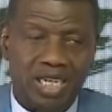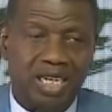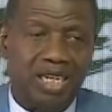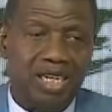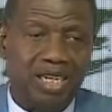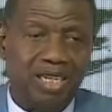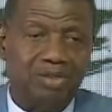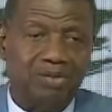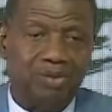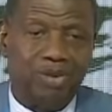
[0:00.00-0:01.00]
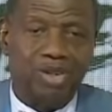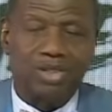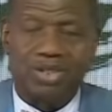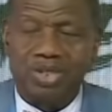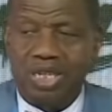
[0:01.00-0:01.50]
day,
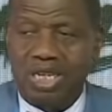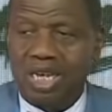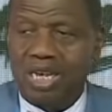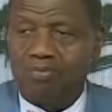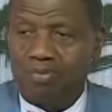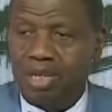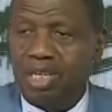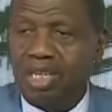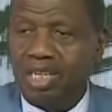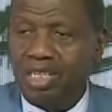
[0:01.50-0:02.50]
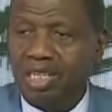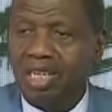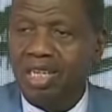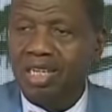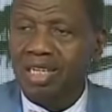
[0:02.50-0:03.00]
what they are paid
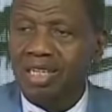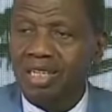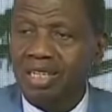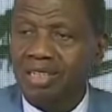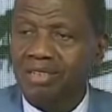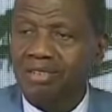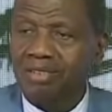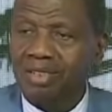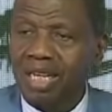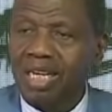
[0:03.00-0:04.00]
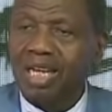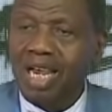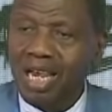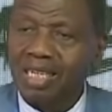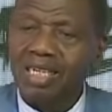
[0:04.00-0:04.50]
can
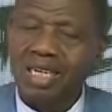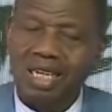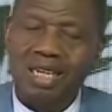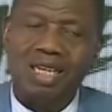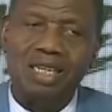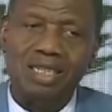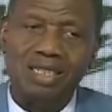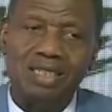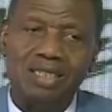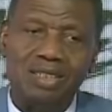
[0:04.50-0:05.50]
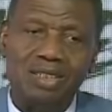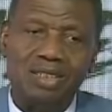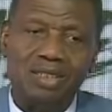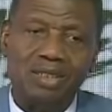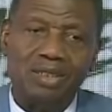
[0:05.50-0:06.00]
hardly
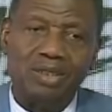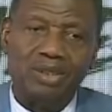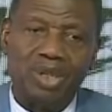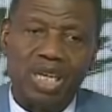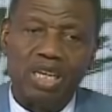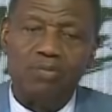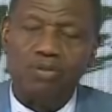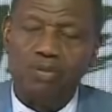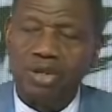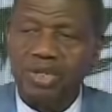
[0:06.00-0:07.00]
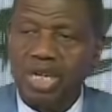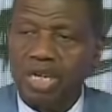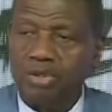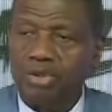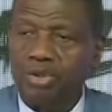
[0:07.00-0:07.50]
keep body
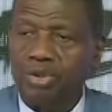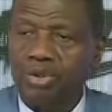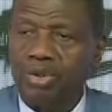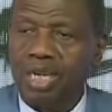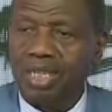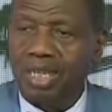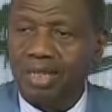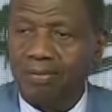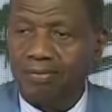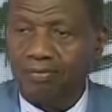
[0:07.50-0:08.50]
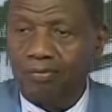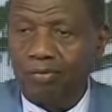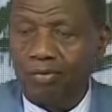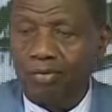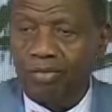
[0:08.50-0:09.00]
and soul together.
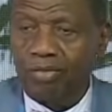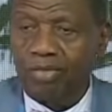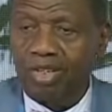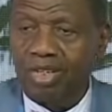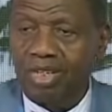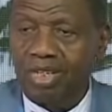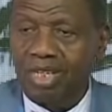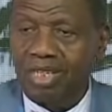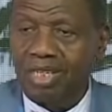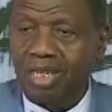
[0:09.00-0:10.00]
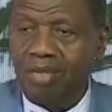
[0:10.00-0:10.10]
That's